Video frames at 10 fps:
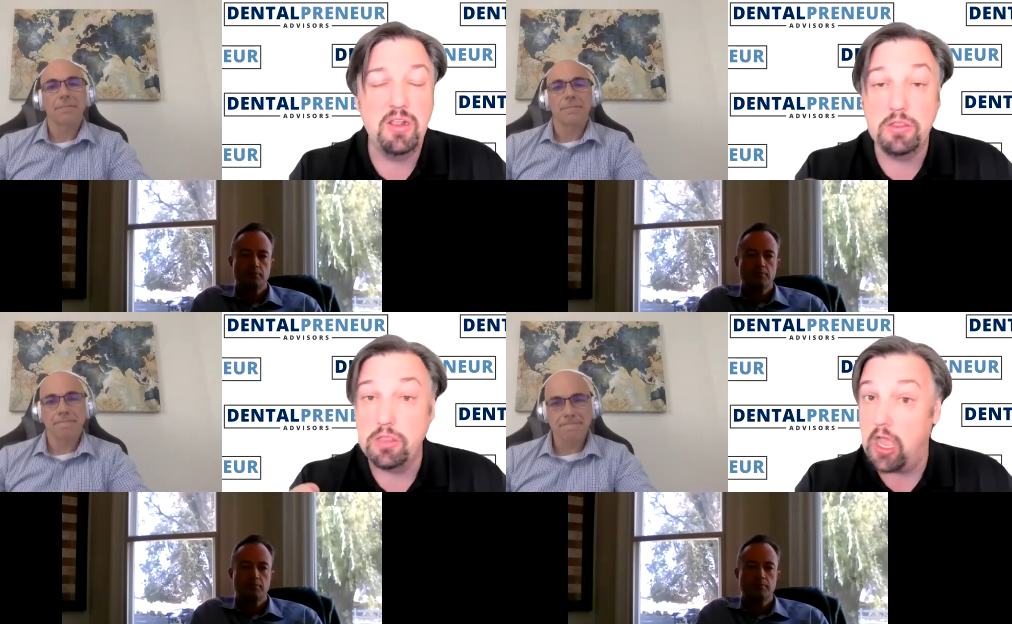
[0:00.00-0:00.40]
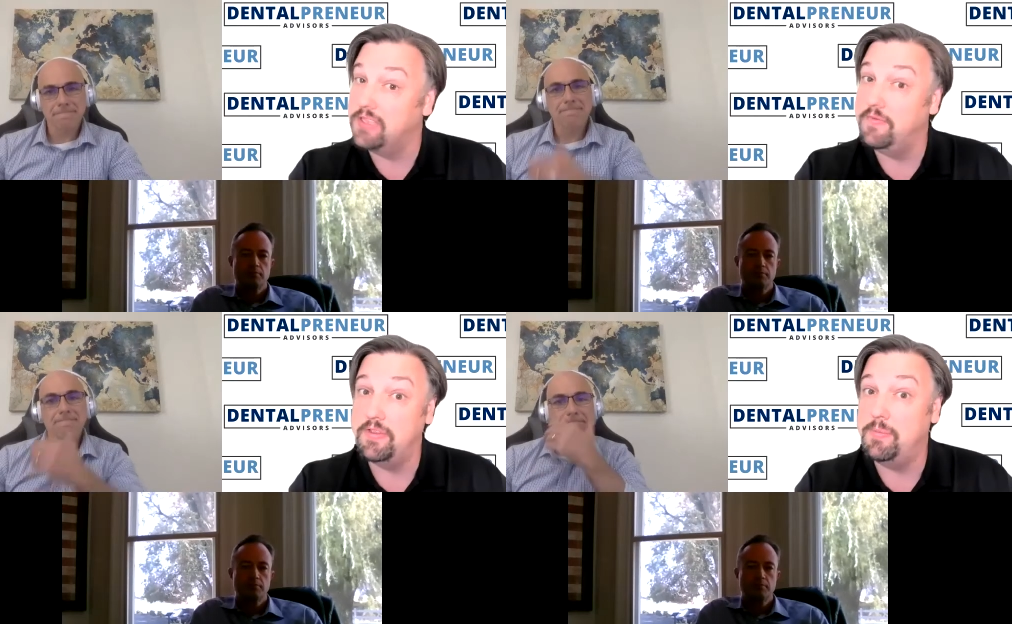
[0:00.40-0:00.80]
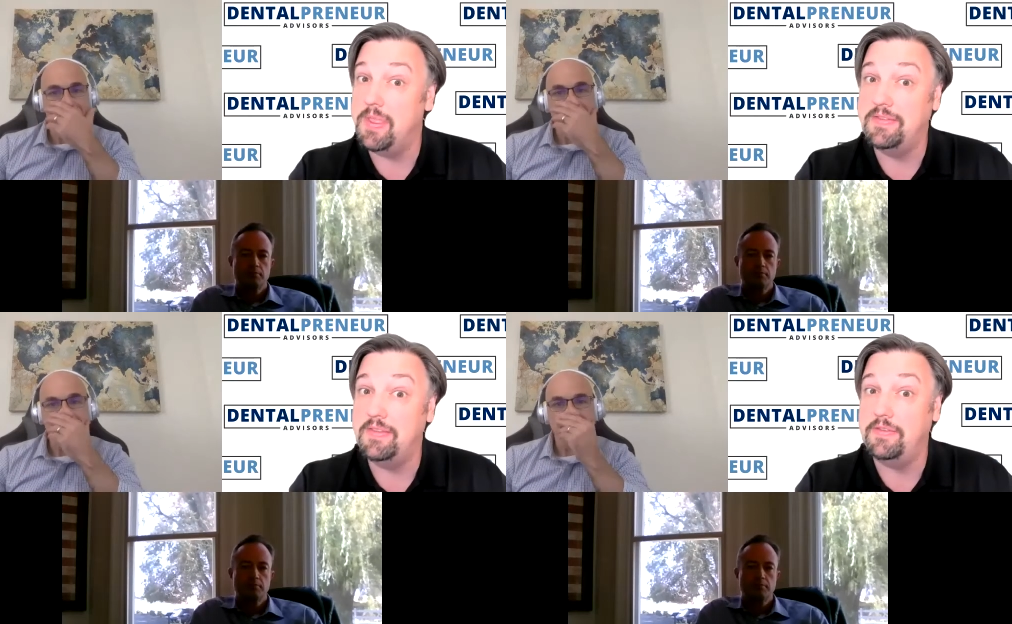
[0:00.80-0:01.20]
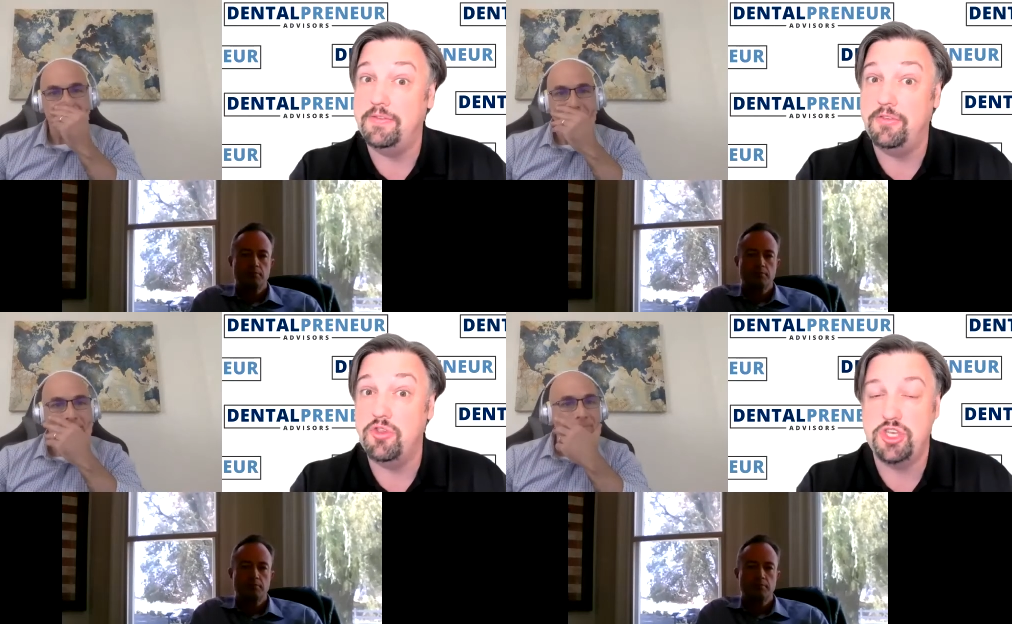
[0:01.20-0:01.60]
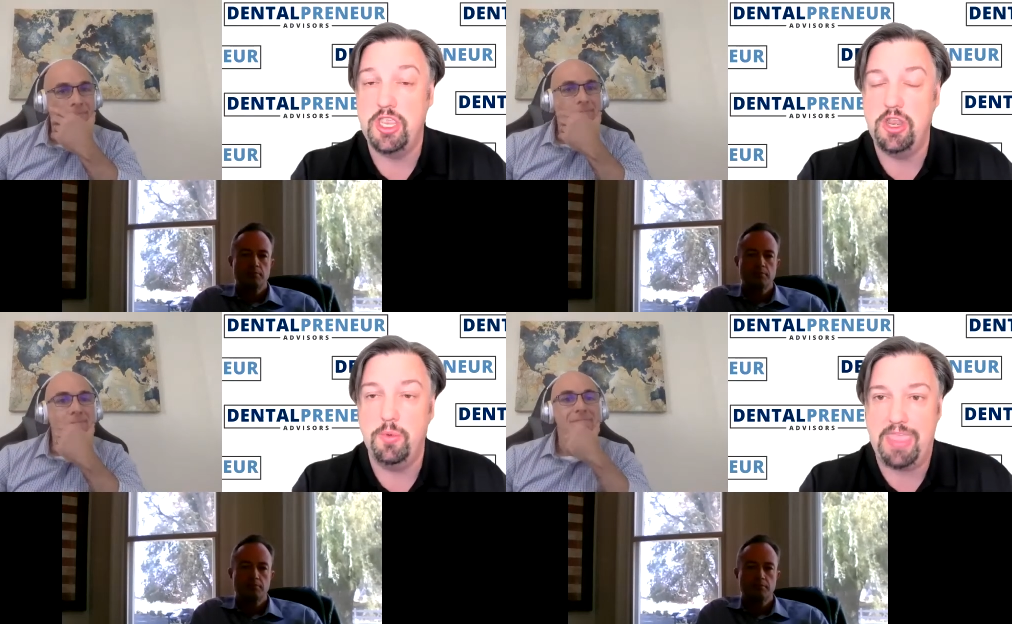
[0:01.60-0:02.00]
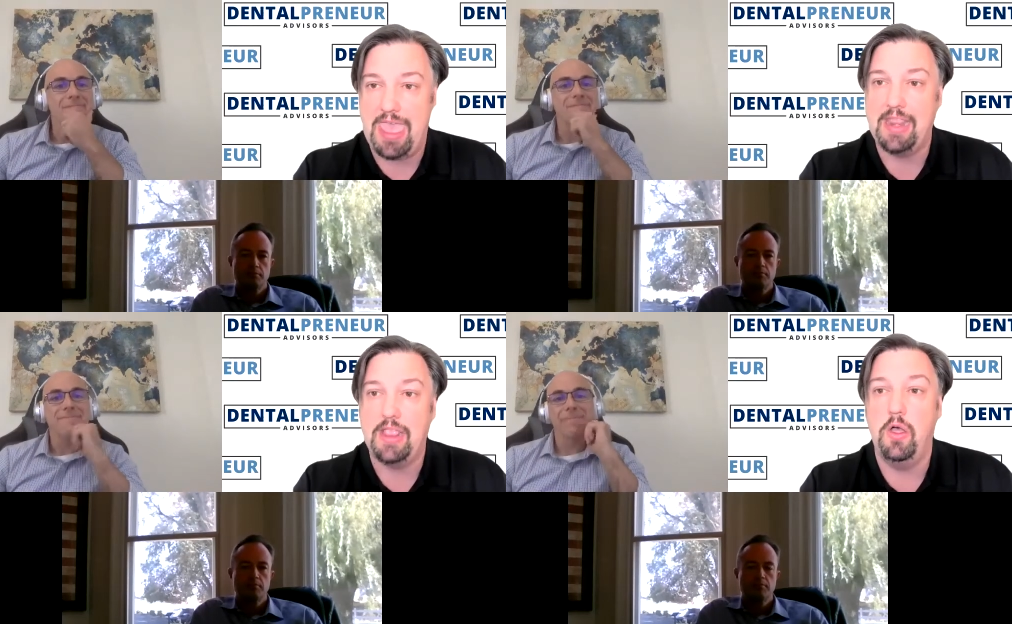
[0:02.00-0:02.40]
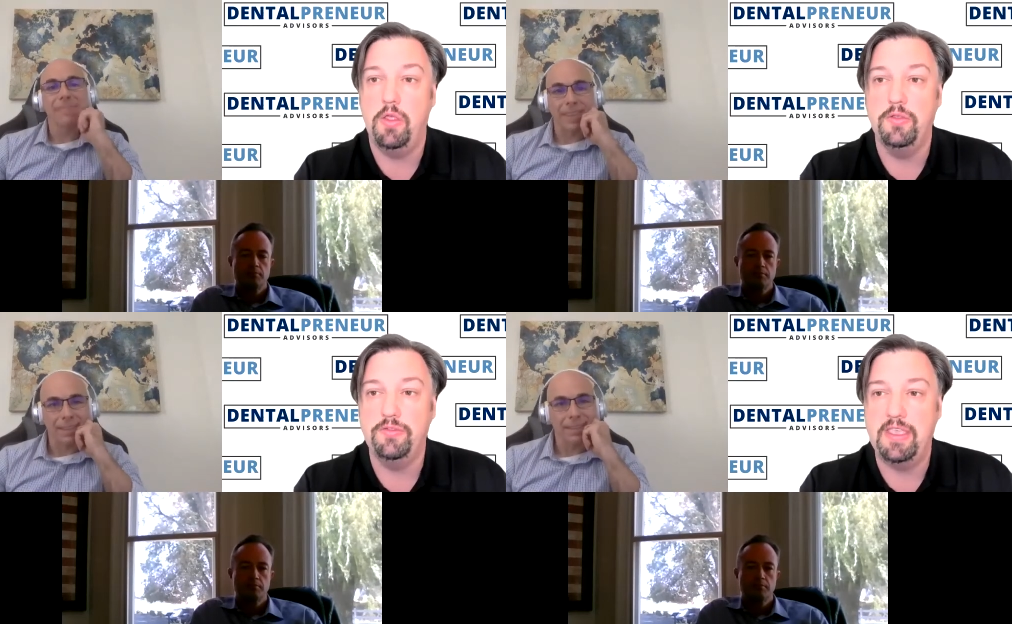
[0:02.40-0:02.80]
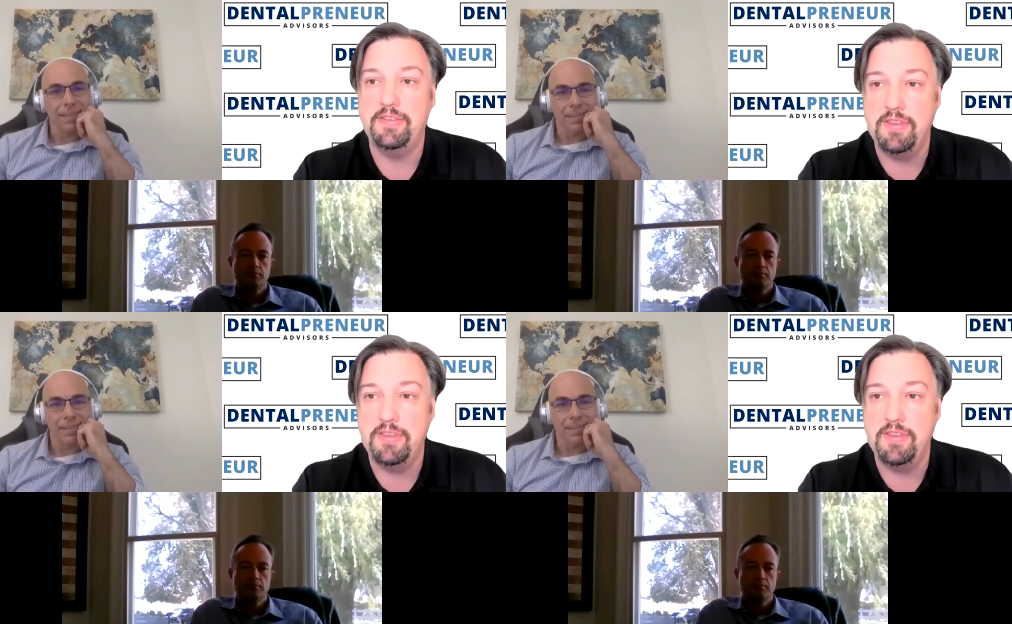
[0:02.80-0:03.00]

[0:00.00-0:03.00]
Speaker 1: you know, lots of expenses associated with adding all those things.